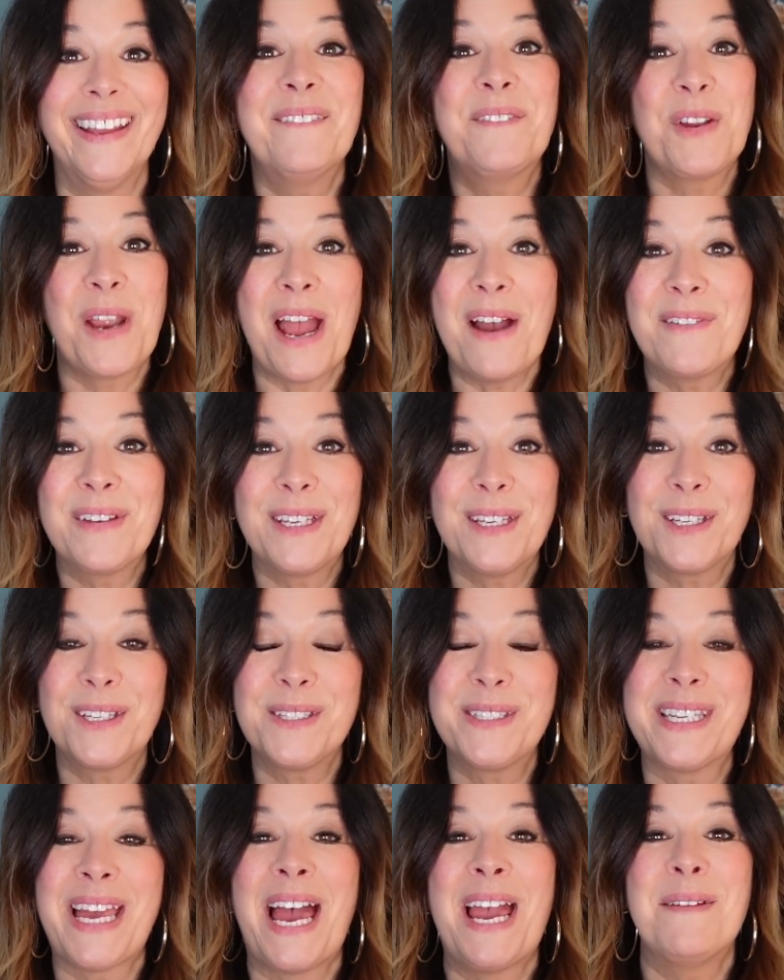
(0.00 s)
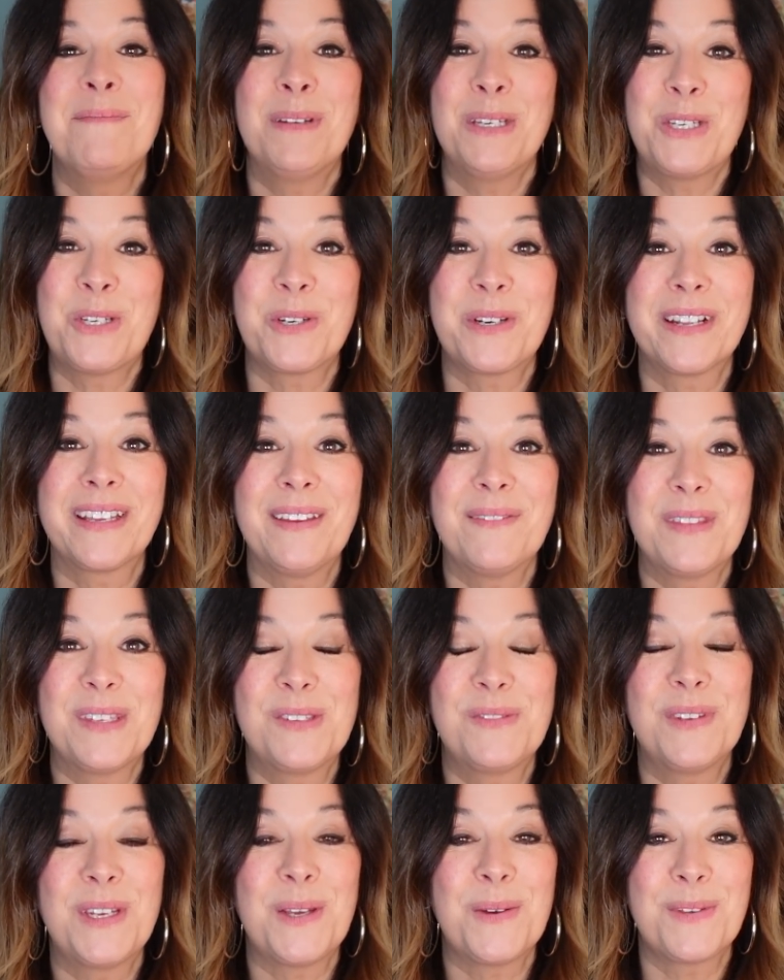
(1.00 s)
If you're having a good time, be sure to give
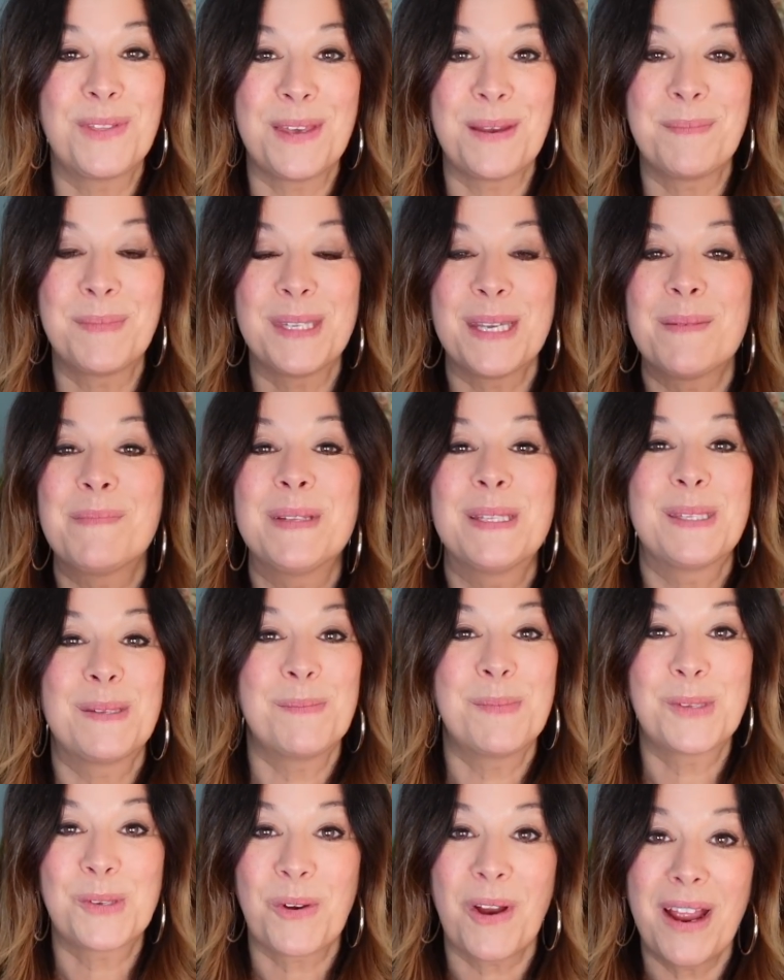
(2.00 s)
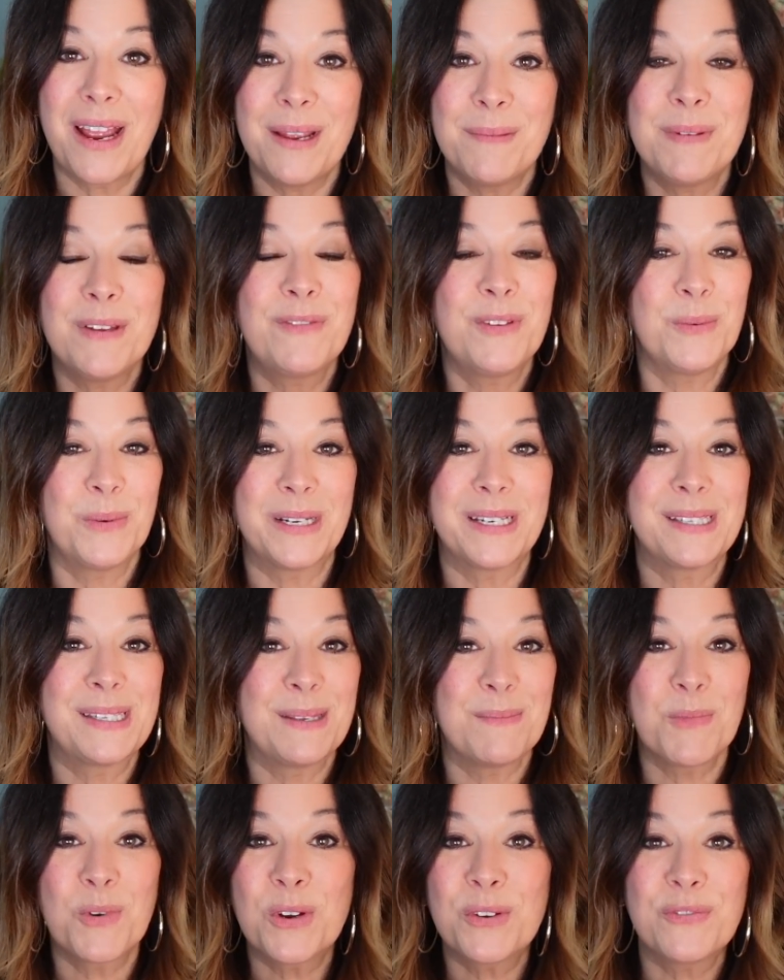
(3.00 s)
this video a thumbs up and subscribe if you wanna
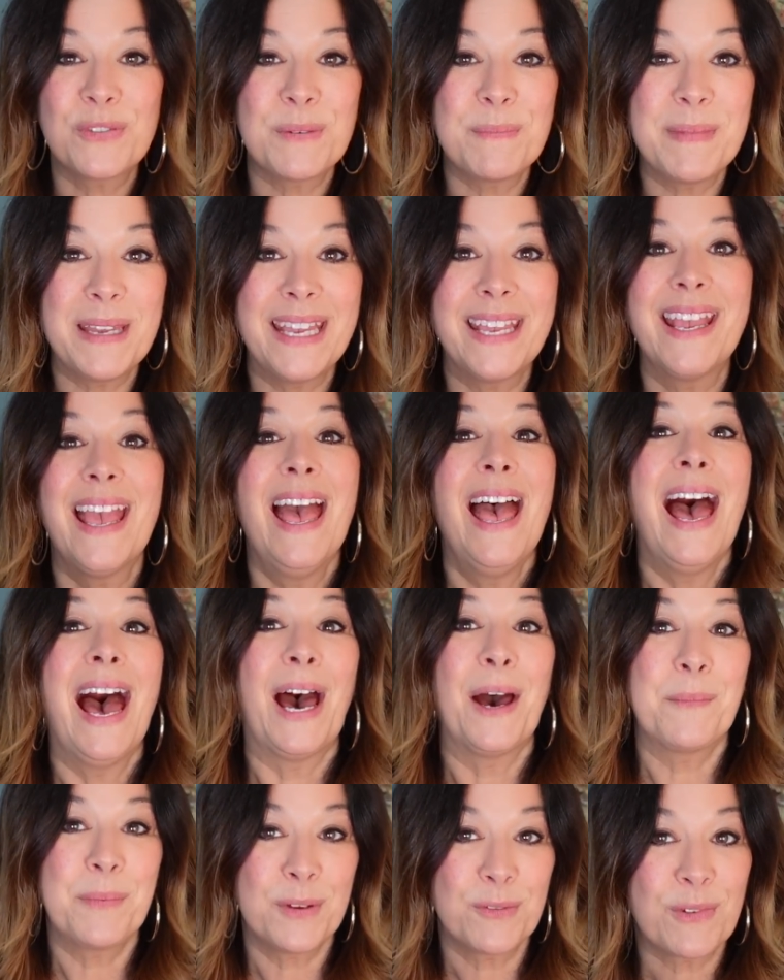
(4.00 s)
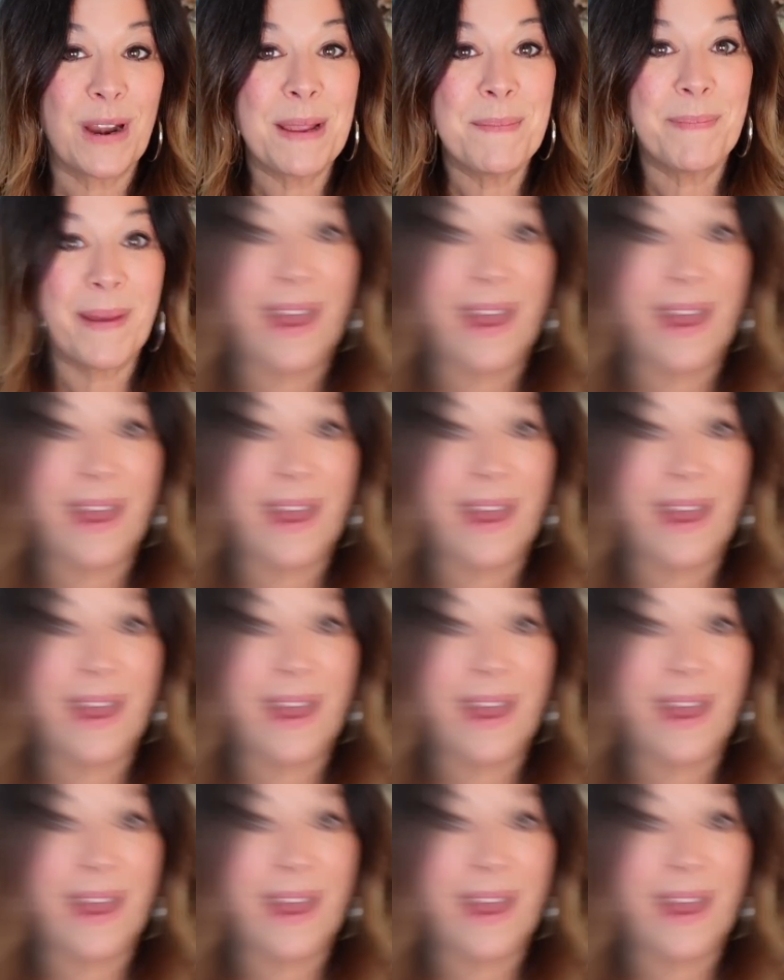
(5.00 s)
see more from me. I'll be right